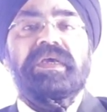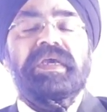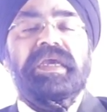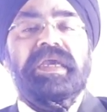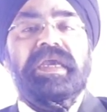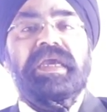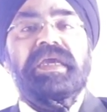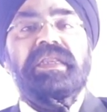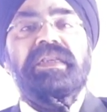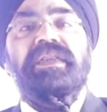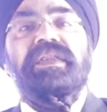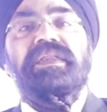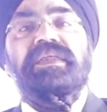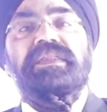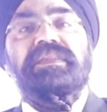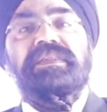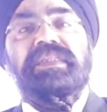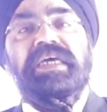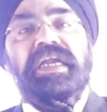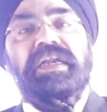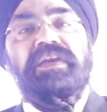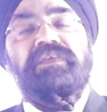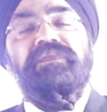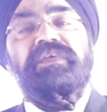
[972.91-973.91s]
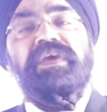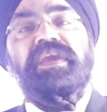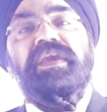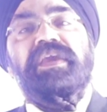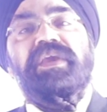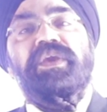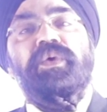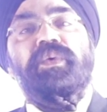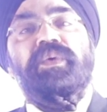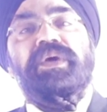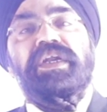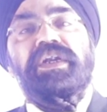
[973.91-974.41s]
and that way
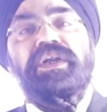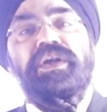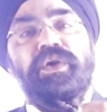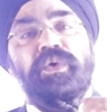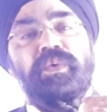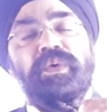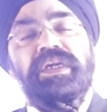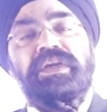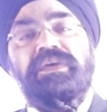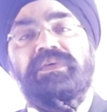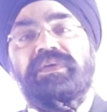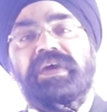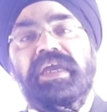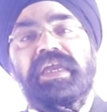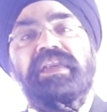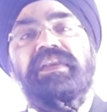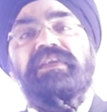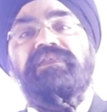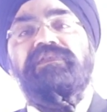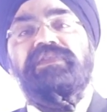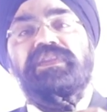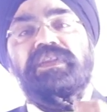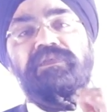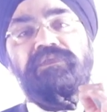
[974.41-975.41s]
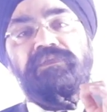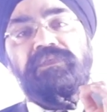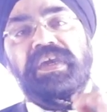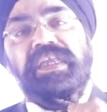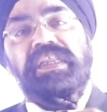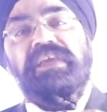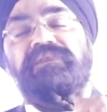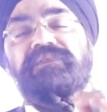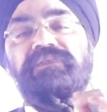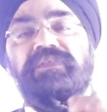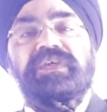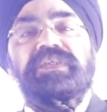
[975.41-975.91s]
you can do it right the
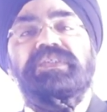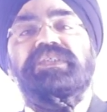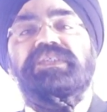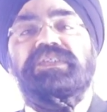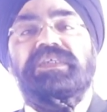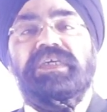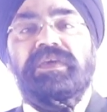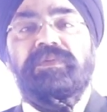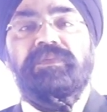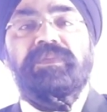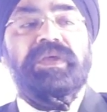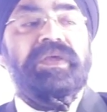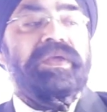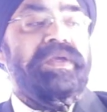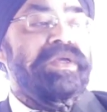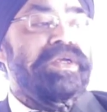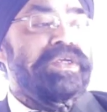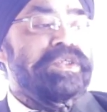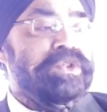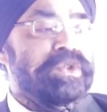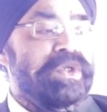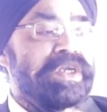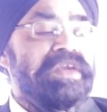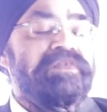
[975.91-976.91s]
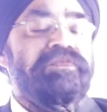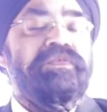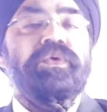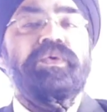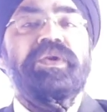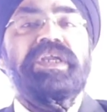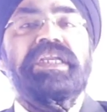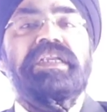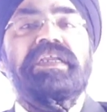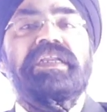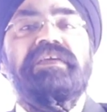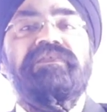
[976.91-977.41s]
very first time. So if you
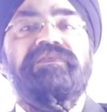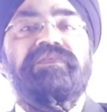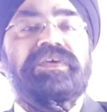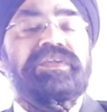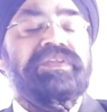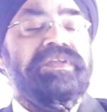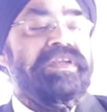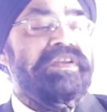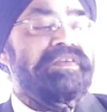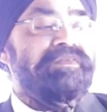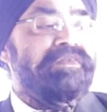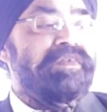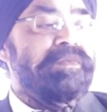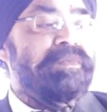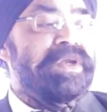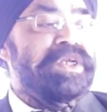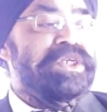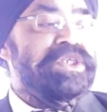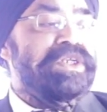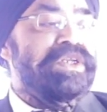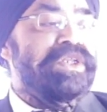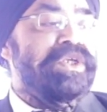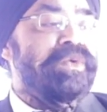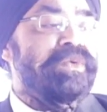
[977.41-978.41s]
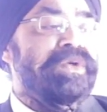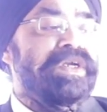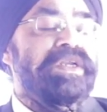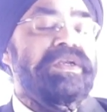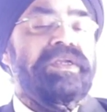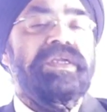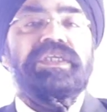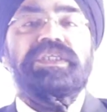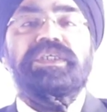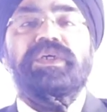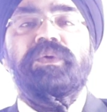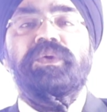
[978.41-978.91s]
need any further information, you can
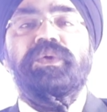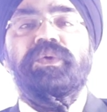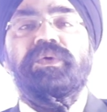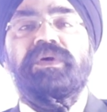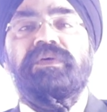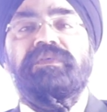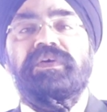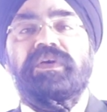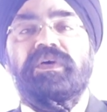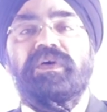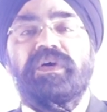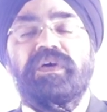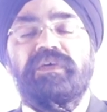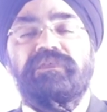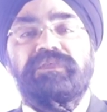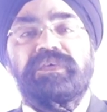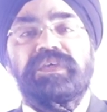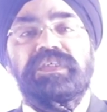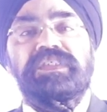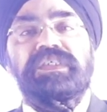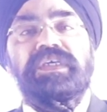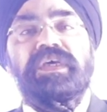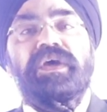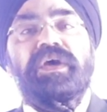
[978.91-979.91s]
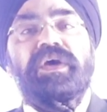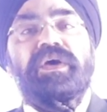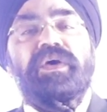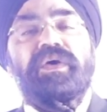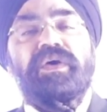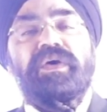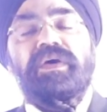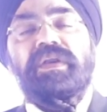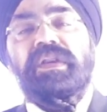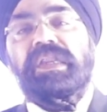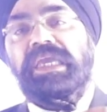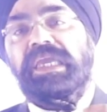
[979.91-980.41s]
reach out to our office
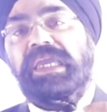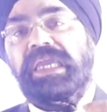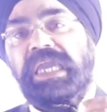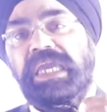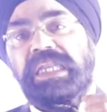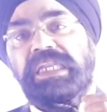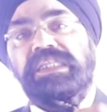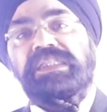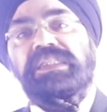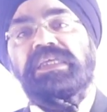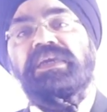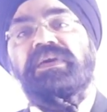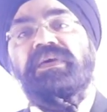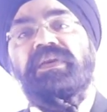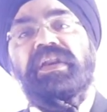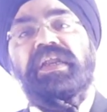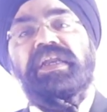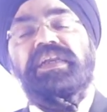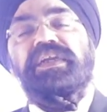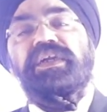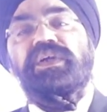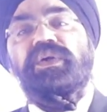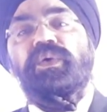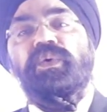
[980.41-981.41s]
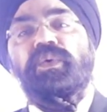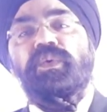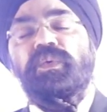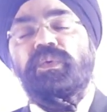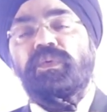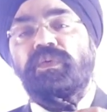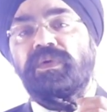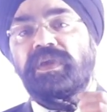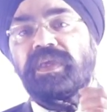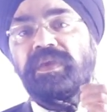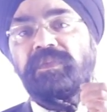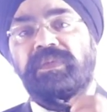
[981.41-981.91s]
on anything related to
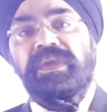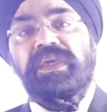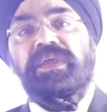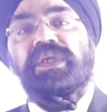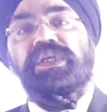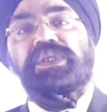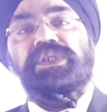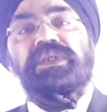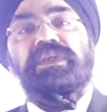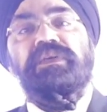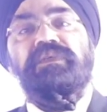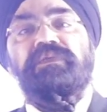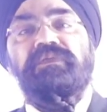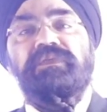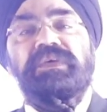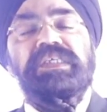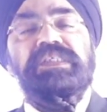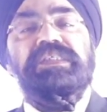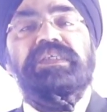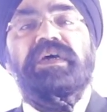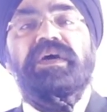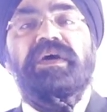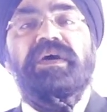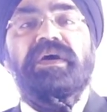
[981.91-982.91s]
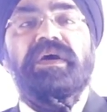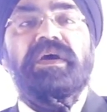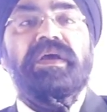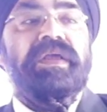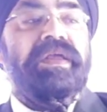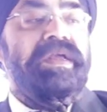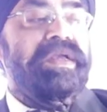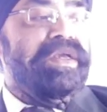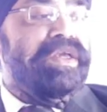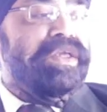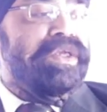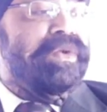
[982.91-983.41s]
immigration, visa.
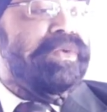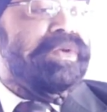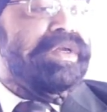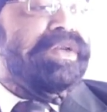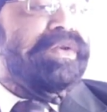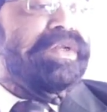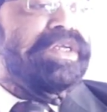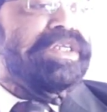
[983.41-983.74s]
You can